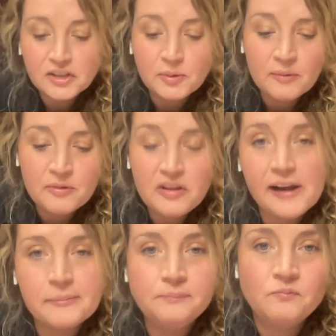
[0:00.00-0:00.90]
It's probably
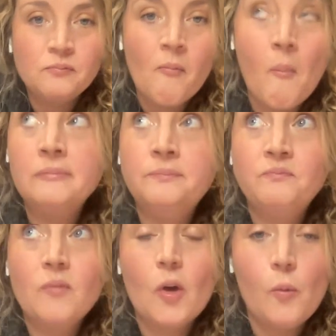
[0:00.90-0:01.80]
like
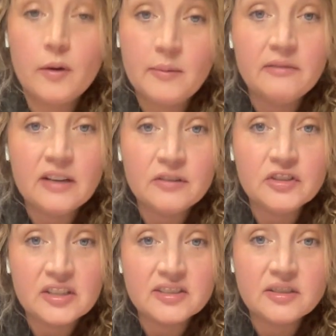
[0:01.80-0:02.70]
one of my
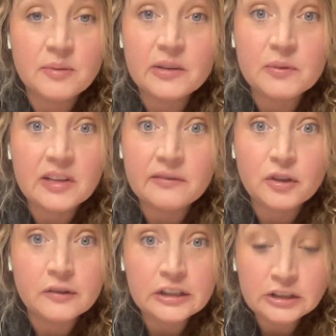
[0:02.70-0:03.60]
favorite things to make with
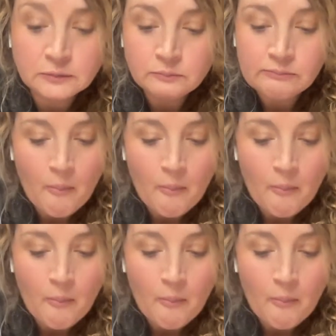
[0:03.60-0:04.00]
leftovers.